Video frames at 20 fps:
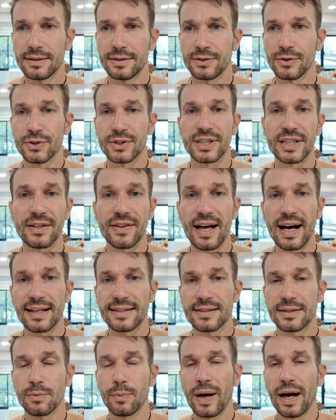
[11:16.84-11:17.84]
to see
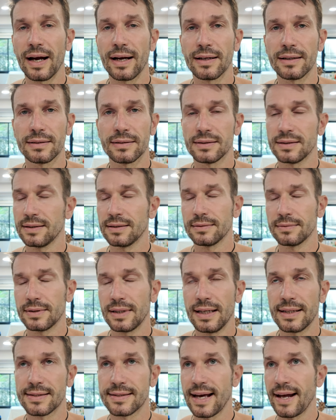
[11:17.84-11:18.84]
that why
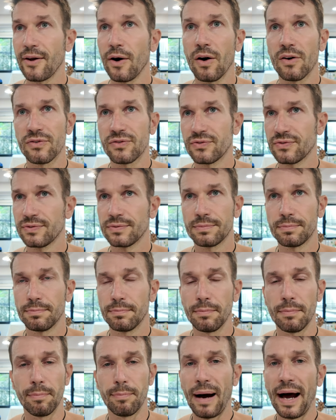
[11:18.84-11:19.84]
instead of
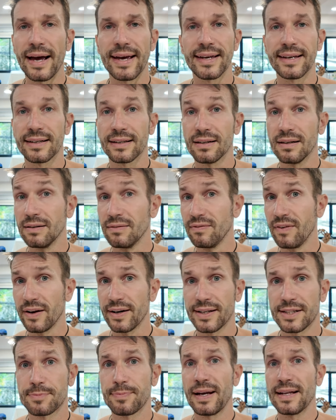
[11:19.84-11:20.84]
buying a
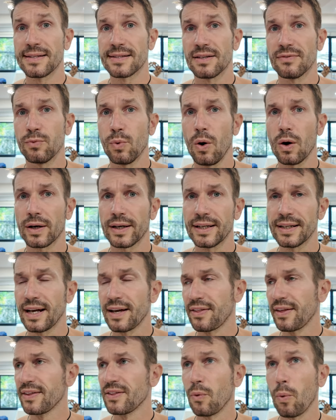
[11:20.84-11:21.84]
very expensive walk-in.
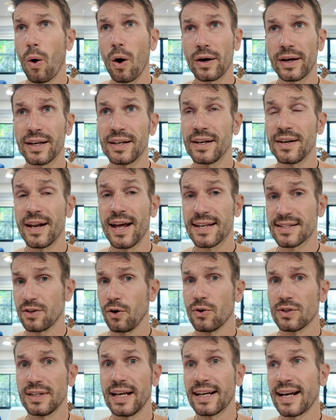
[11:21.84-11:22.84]
I think the walk-in in S
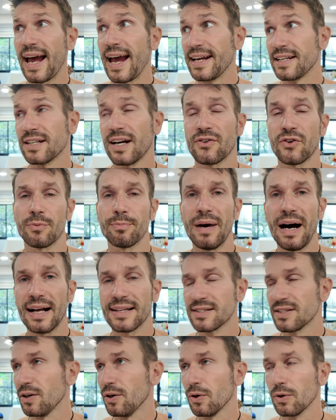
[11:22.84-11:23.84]
O is like eight hundred
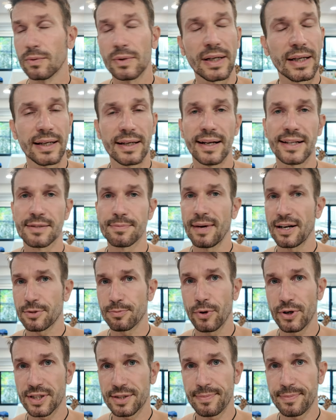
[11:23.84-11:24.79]
baht, so it's much more